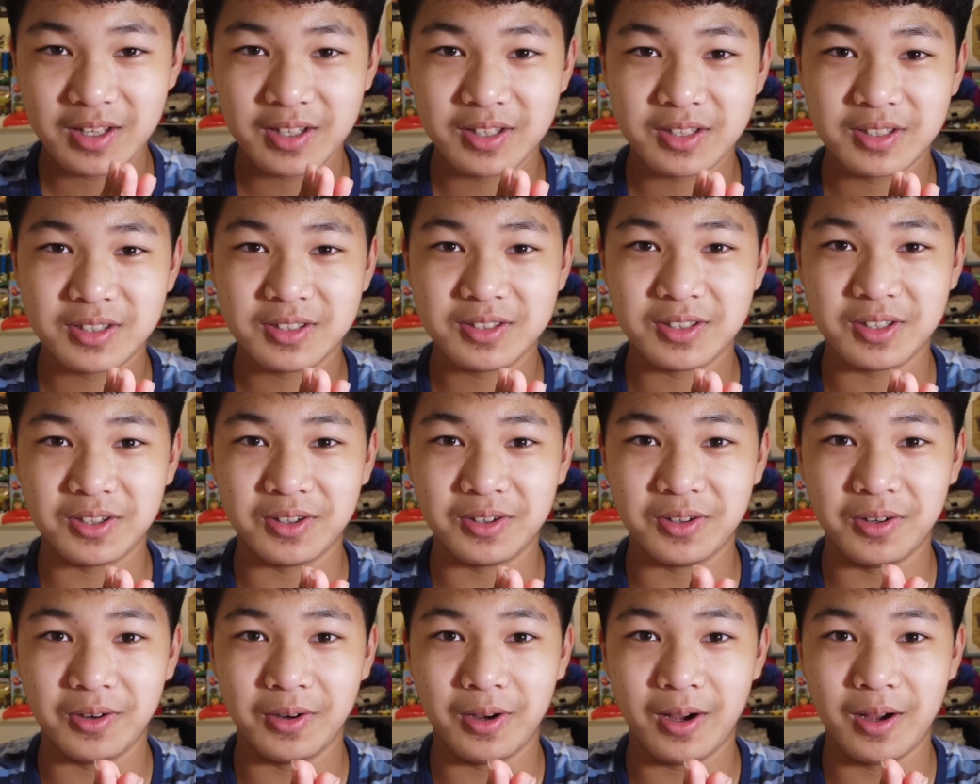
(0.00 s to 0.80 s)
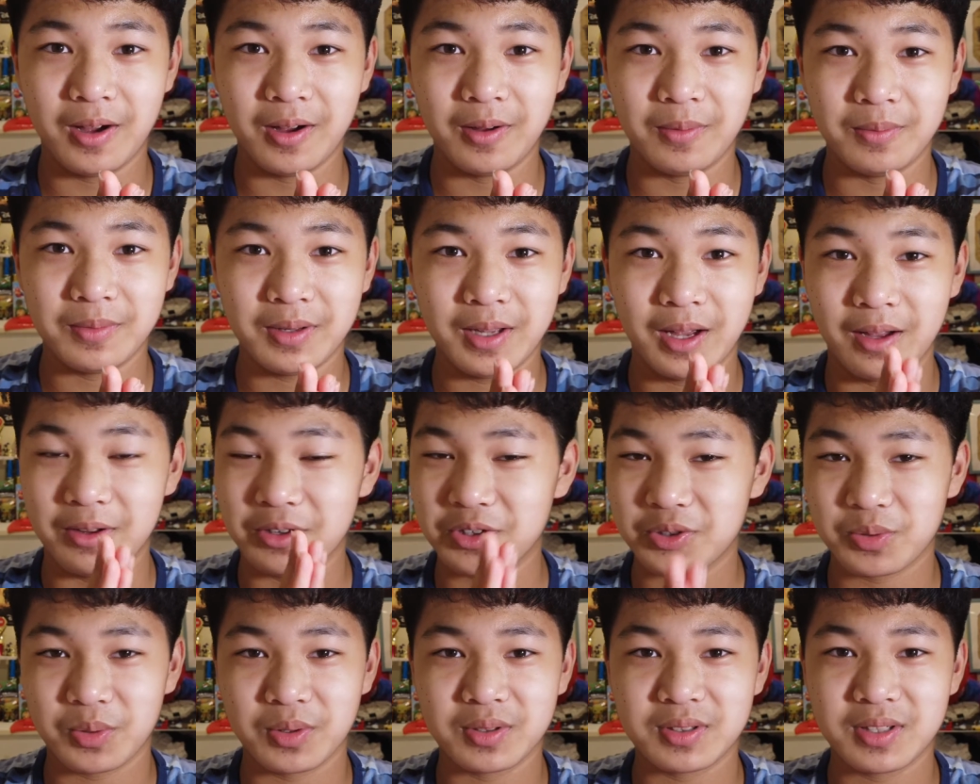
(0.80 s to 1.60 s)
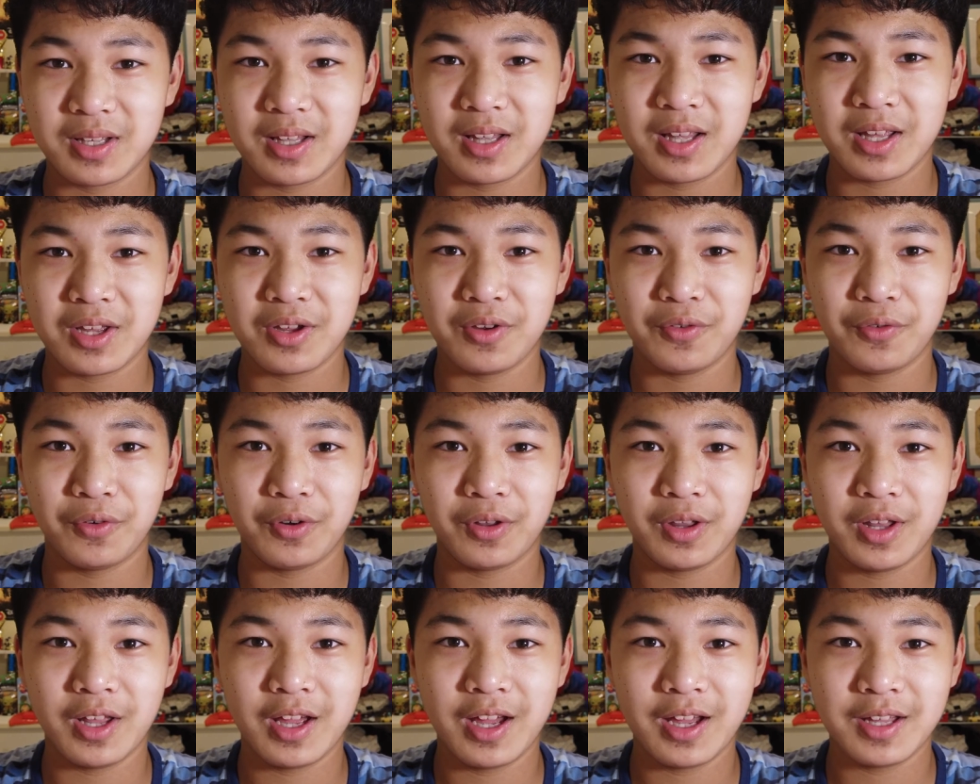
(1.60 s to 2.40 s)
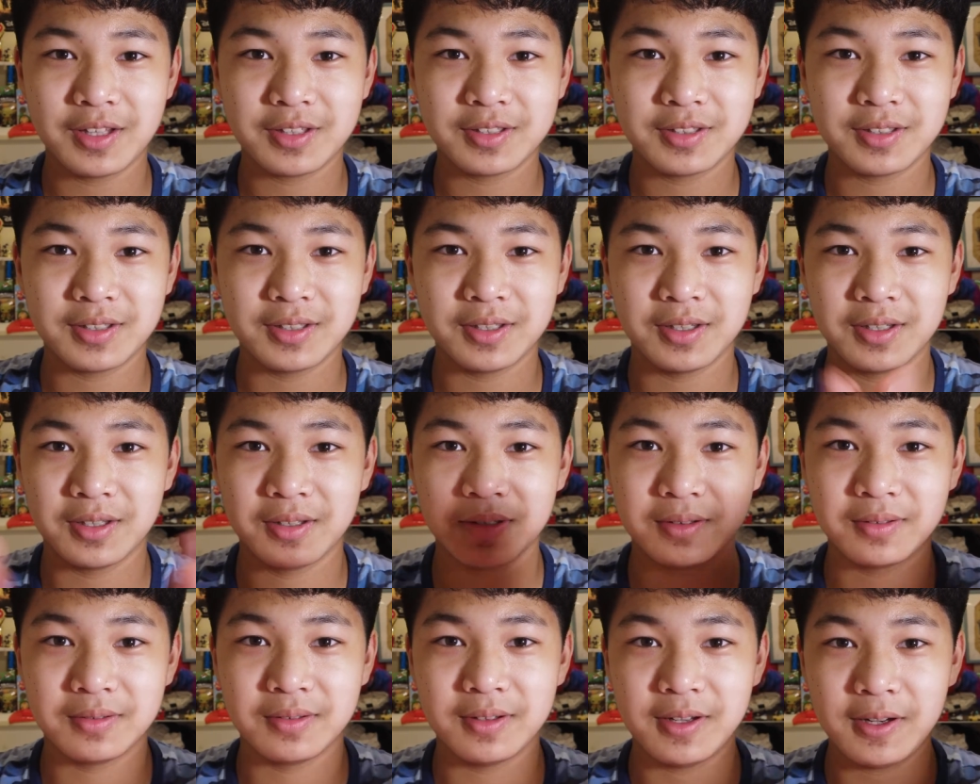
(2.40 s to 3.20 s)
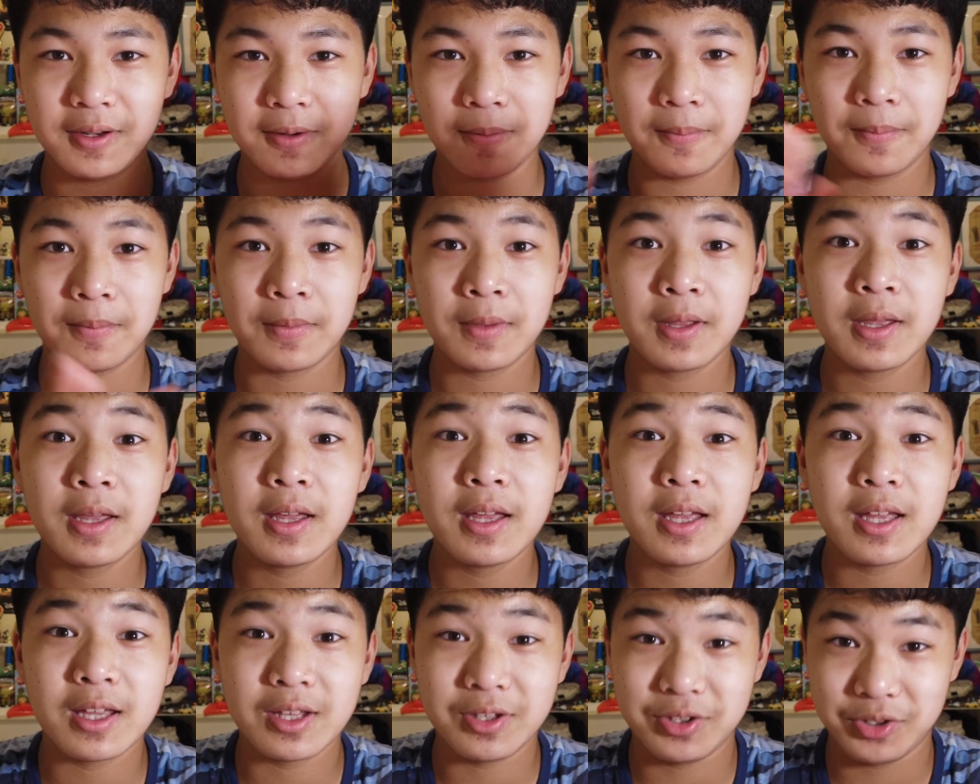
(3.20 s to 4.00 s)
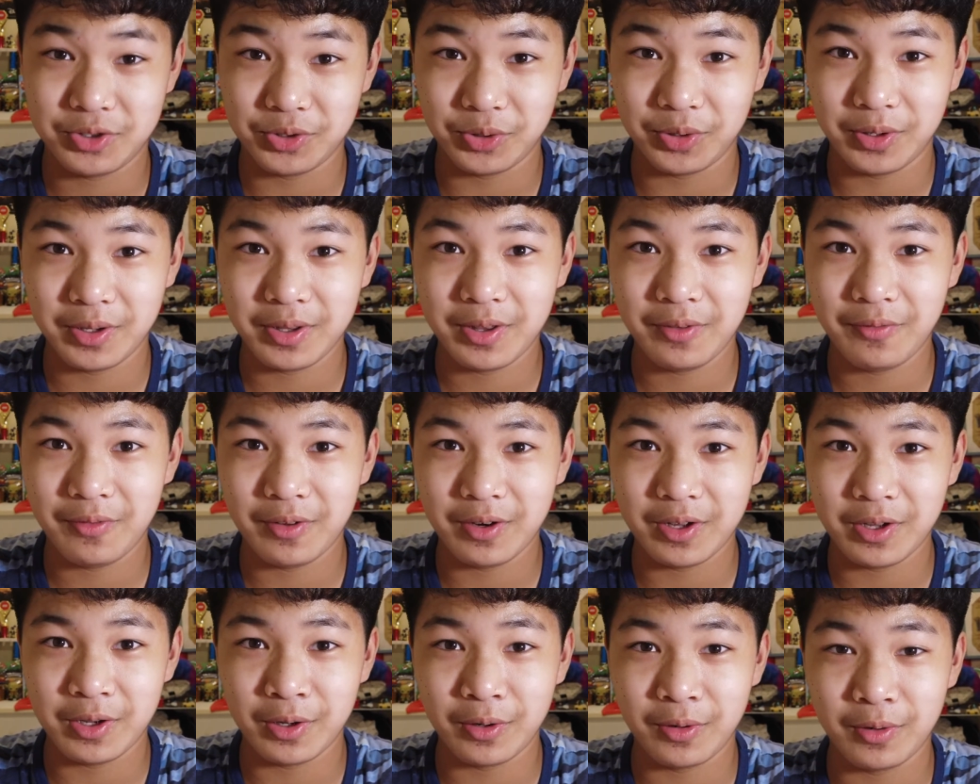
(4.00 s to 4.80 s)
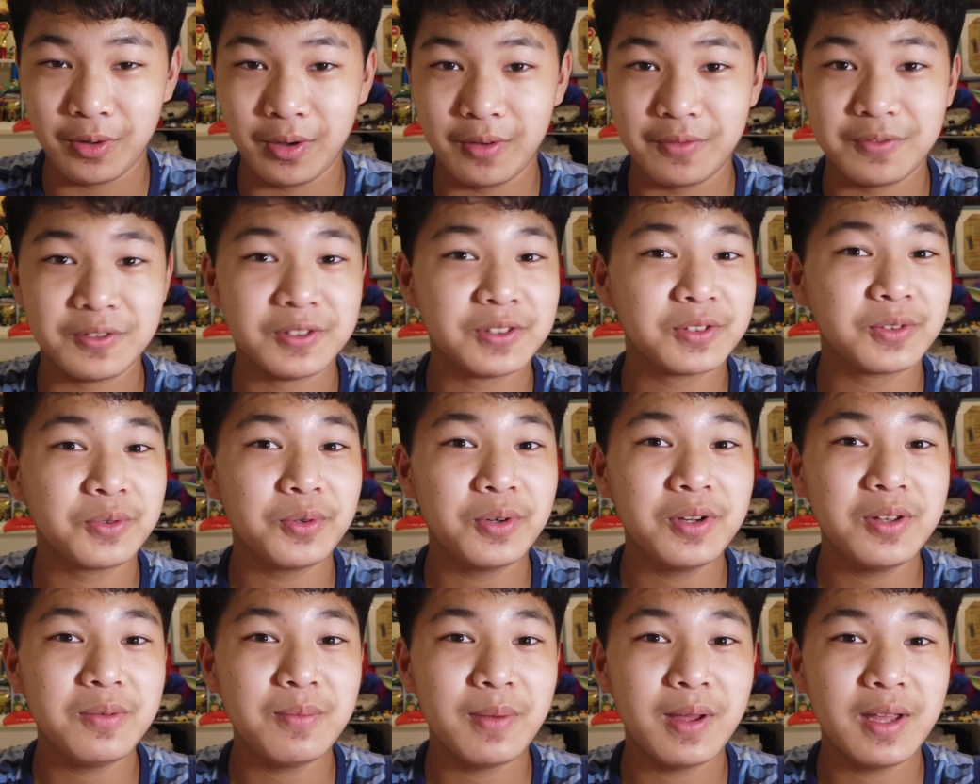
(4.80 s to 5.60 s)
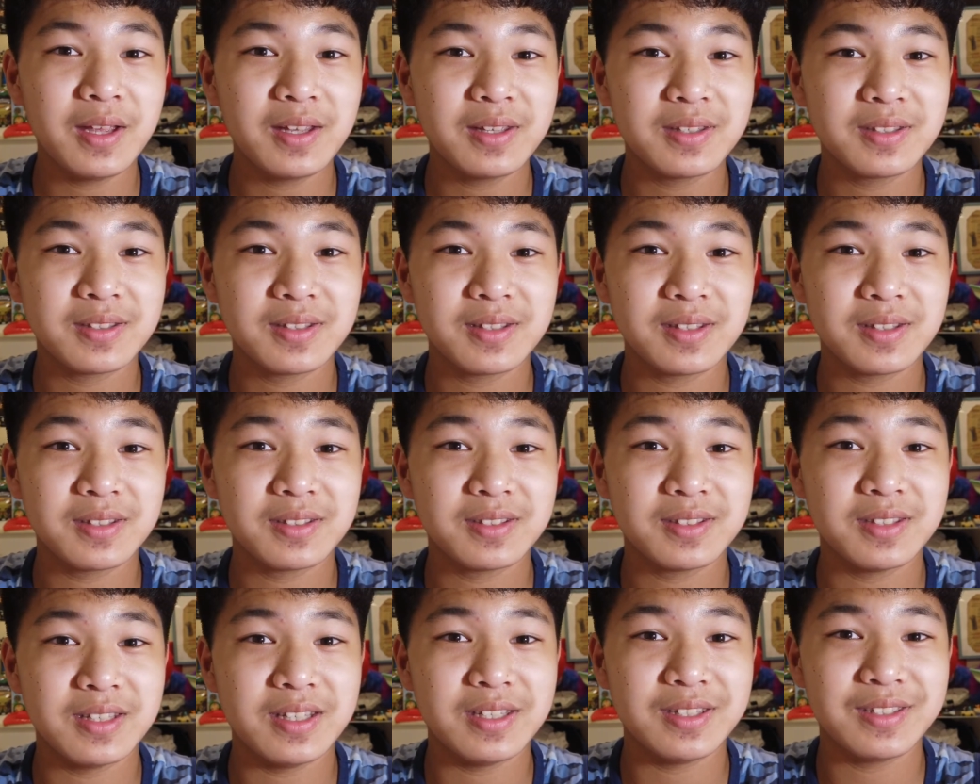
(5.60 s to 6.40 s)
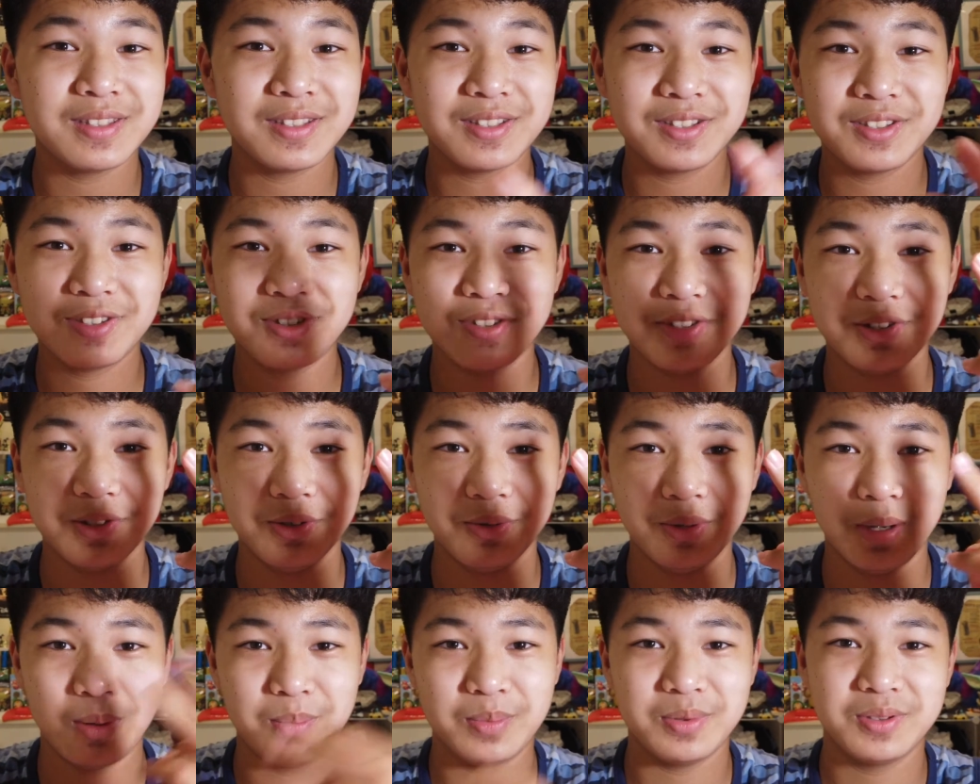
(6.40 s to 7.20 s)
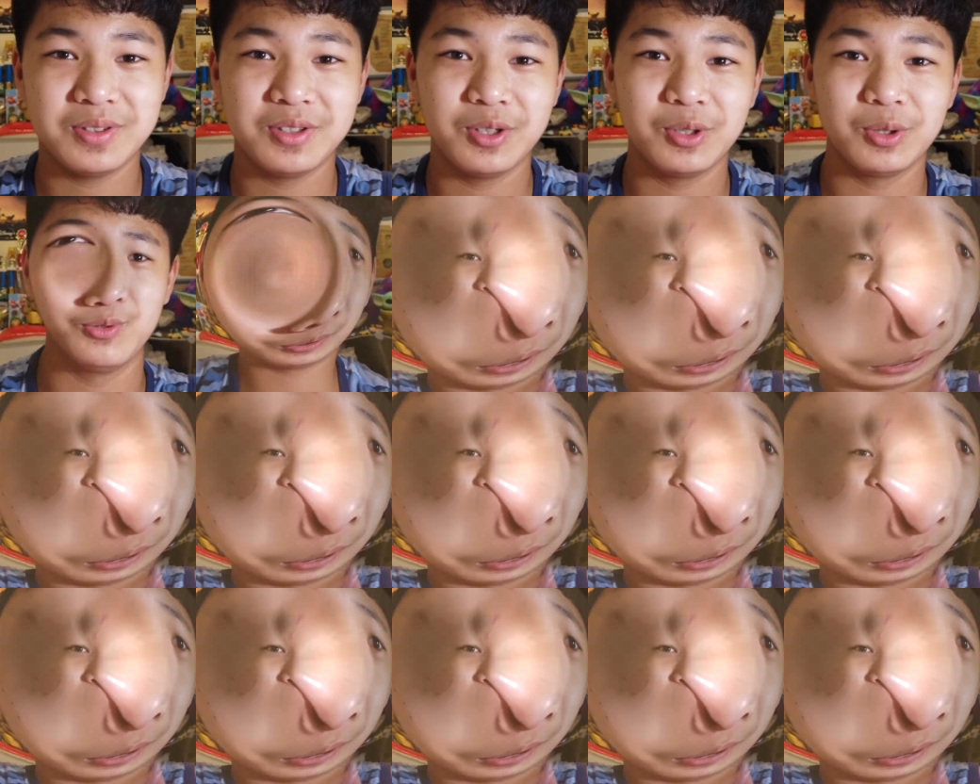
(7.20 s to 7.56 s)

So um, yeah, I just want to say thank you for that, and yeah, enjoy the video of Squidy Makes Season 2, Episode